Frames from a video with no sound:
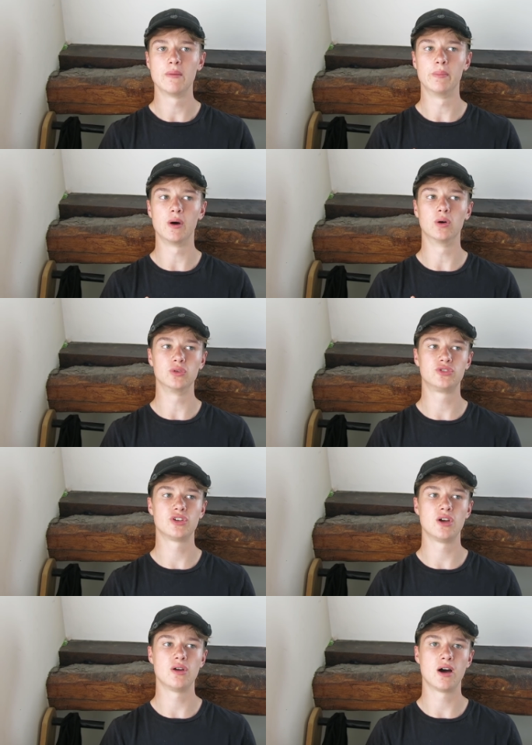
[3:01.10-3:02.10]
but
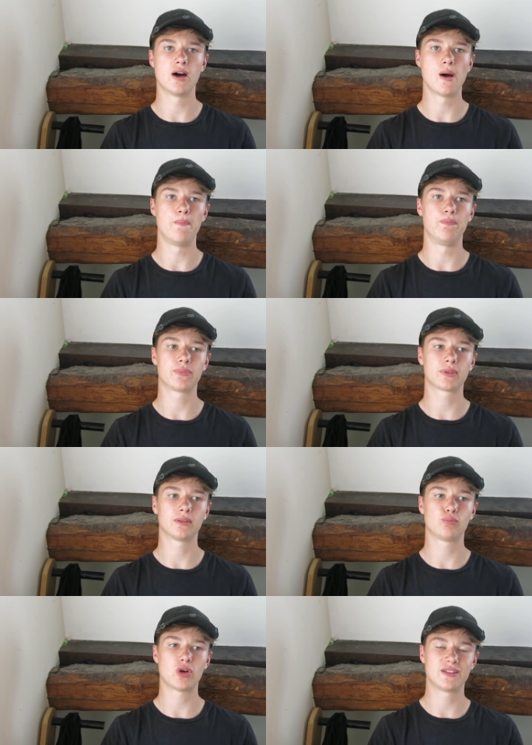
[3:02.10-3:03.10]
also um,
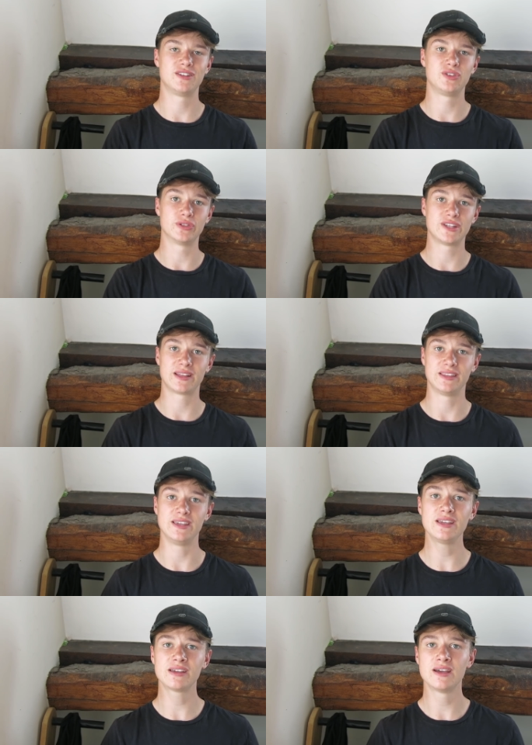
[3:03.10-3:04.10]
practice your
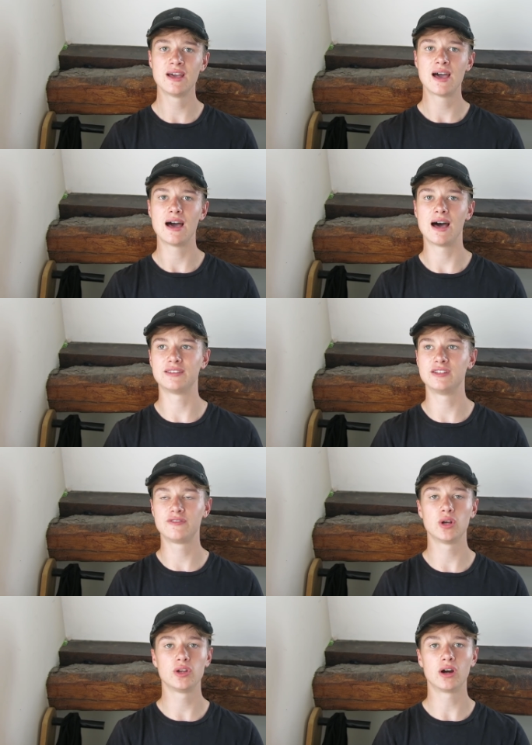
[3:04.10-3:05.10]
technique. As
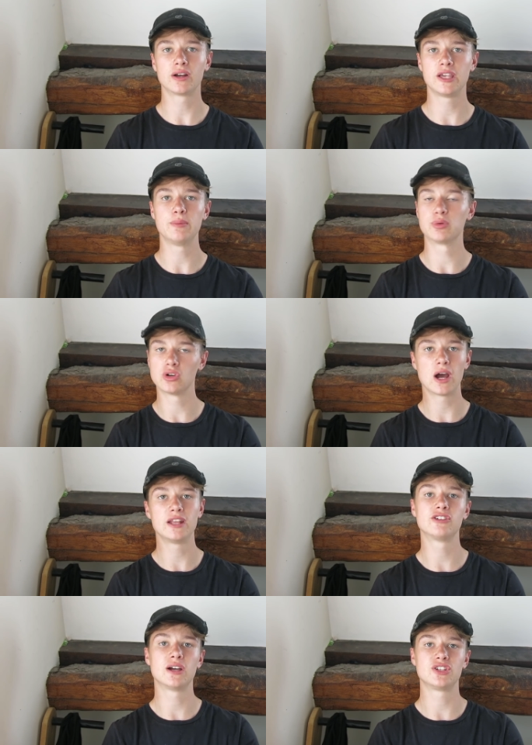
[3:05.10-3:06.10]
if you're a young keeper or
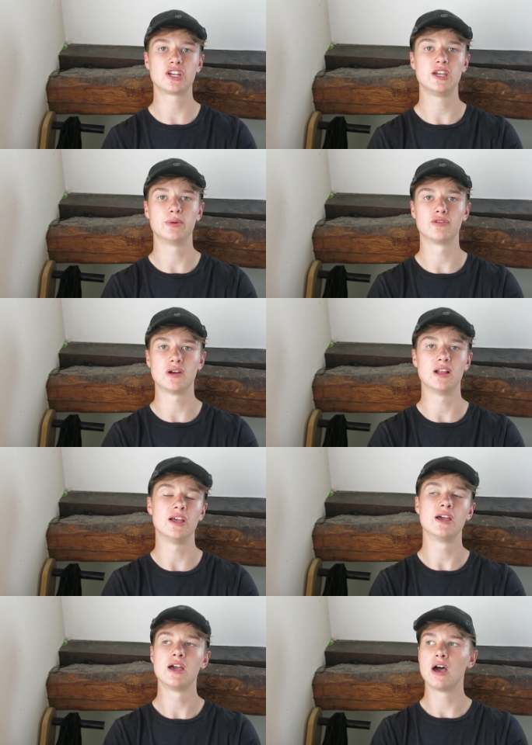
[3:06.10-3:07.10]
any age keeper,
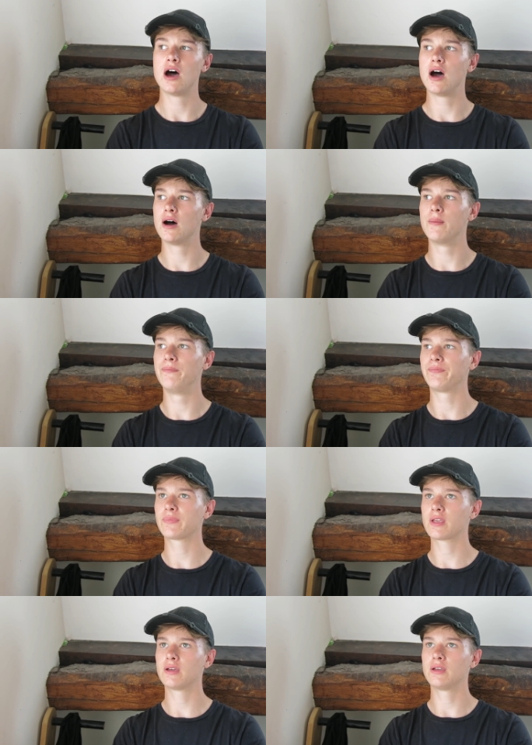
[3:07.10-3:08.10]
really, um,
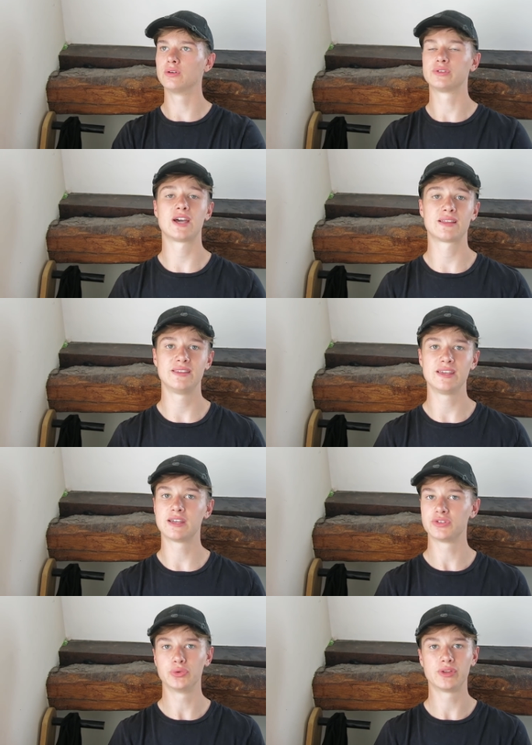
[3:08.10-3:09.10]
your
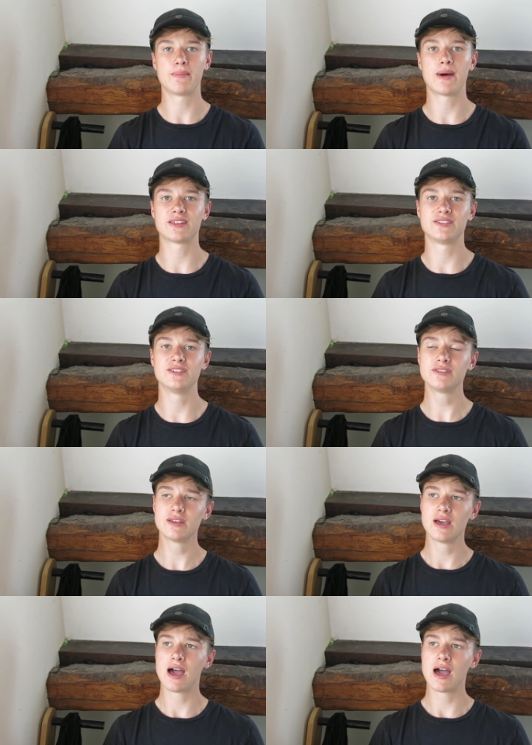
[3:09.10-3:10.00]
technique is all that matters.